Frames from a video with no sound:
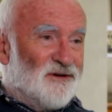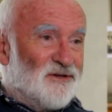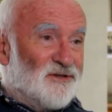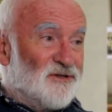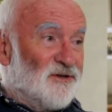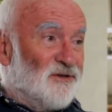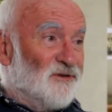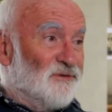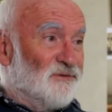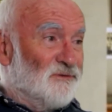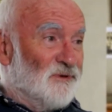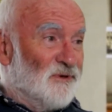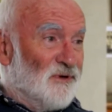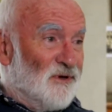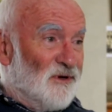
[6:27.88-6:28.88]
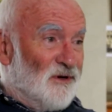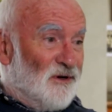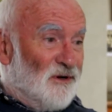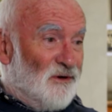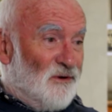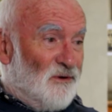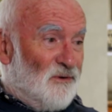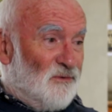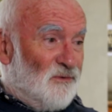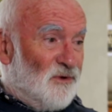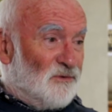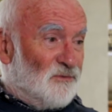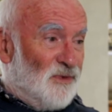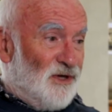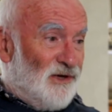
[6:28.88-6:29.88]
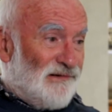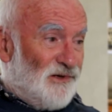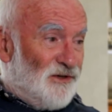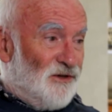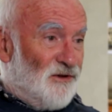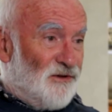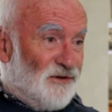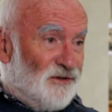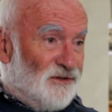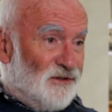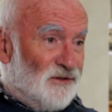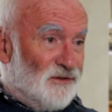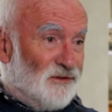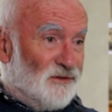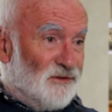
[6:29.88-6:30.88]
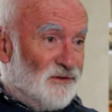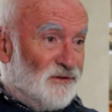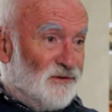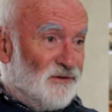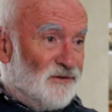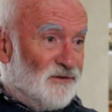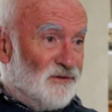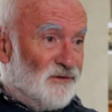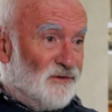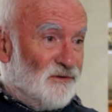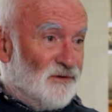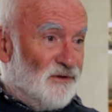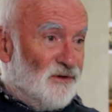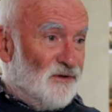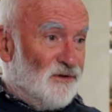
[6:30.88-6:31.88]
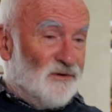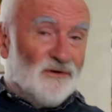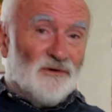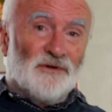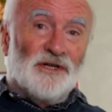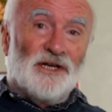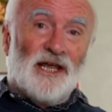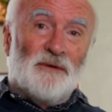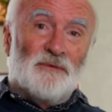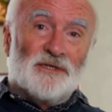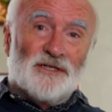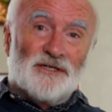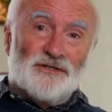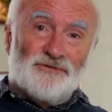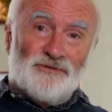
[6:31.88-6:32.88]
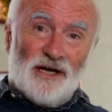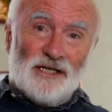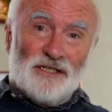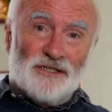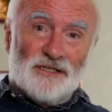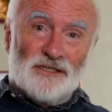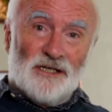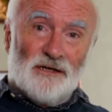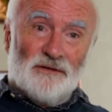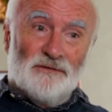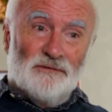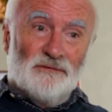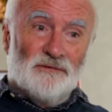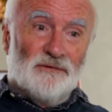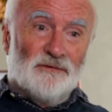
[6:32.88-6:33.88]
So, one way or another, all the neighbours are strangers now.